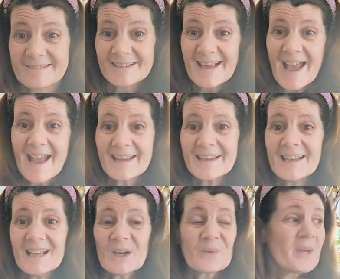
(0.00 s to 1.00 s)
okay?
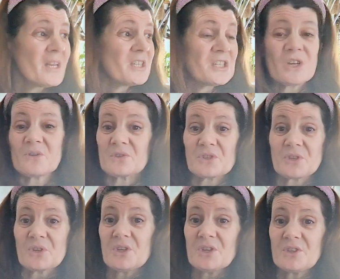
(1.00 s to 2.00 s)
We just tell the
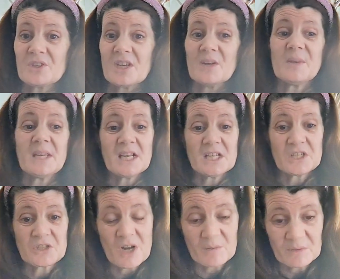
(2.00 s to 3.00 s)
truth. We get into
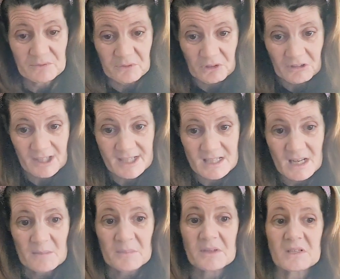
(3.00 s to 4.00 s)
trouble for it
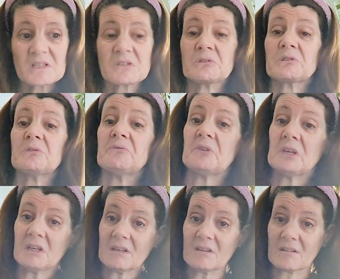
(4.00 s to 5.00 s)
because it's not a
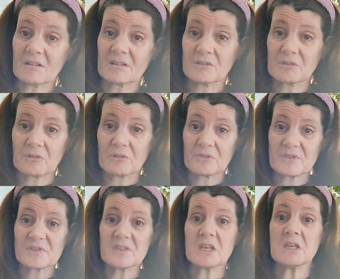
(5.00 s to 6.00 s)
convenient truth.
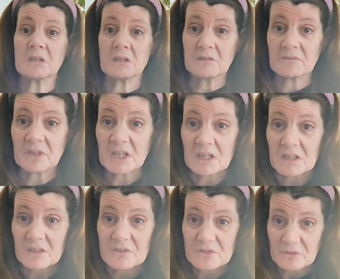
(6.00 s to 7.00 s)
It's the
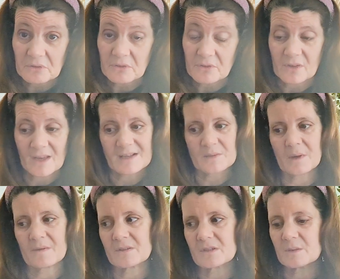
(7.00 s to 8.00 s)
inconvenient truth. Hence why
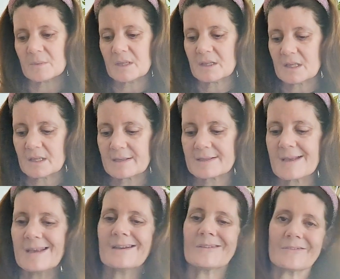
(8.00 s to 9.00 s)
there's so many things
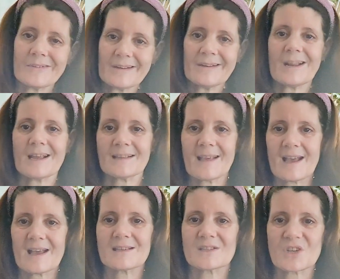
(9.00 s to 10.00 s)
written like that
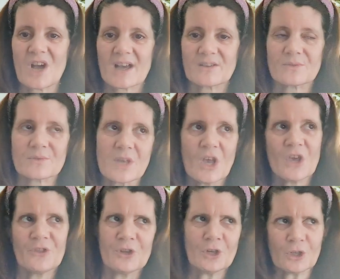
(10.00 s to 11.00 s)
as titles.
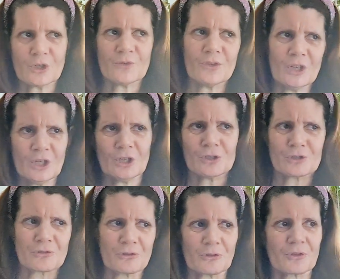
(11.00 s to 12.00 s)
The inconvenient
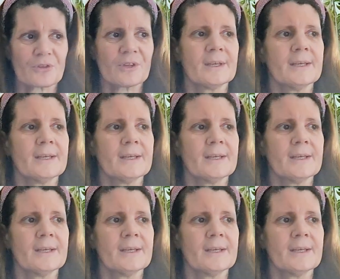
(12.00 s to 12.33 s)
truth.